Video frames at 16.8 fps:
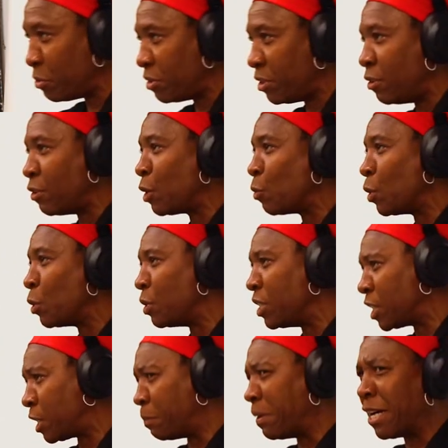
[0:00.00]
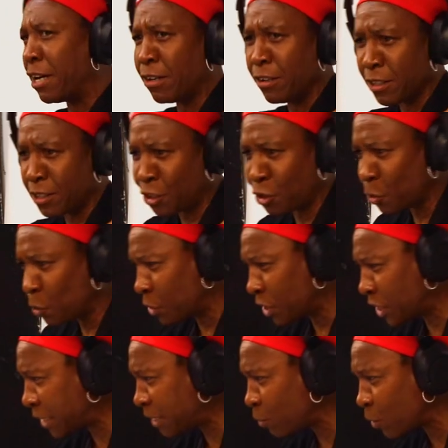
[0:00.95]
You're the one who inspired us. So
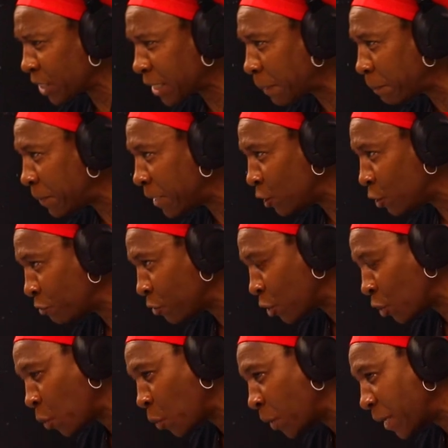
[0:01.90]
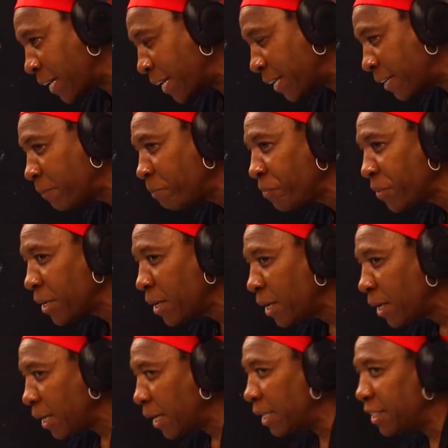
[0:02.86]
what's what's happened? You've gone quiet.
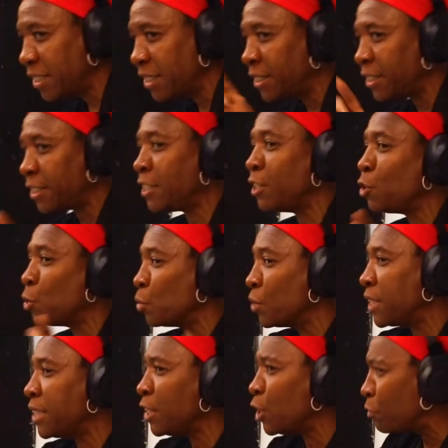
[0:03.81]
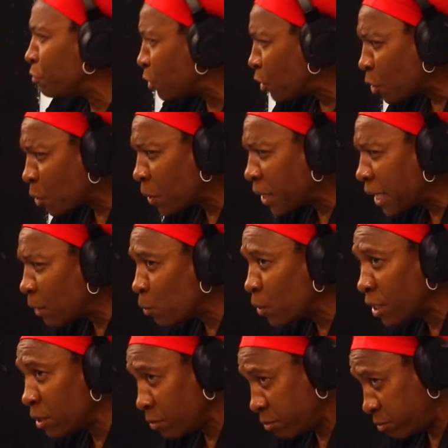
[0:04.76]
And Gigi Situ was saying, you've gone
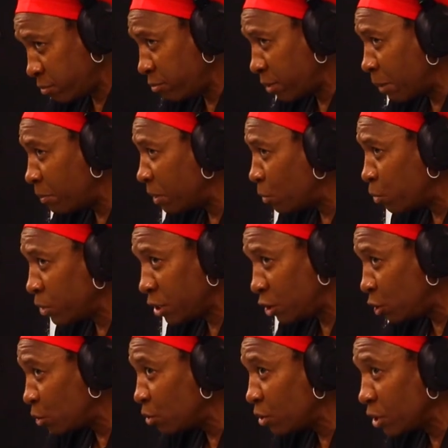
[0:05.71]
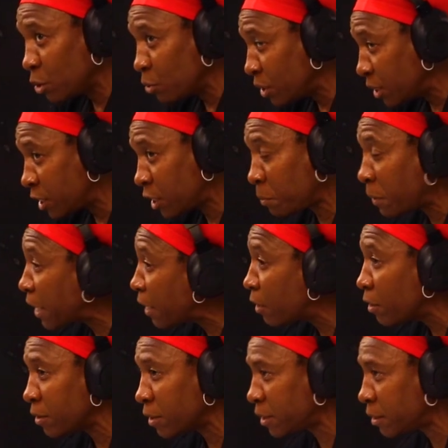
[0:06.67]
quiet. When I mean, you you
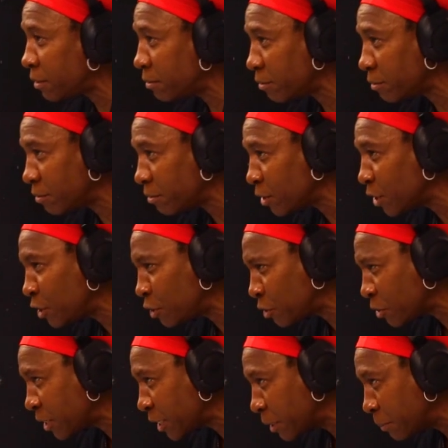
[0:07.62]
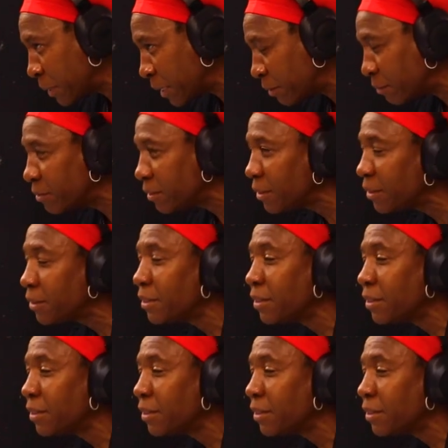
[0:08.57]
inspire us. What are you talking about?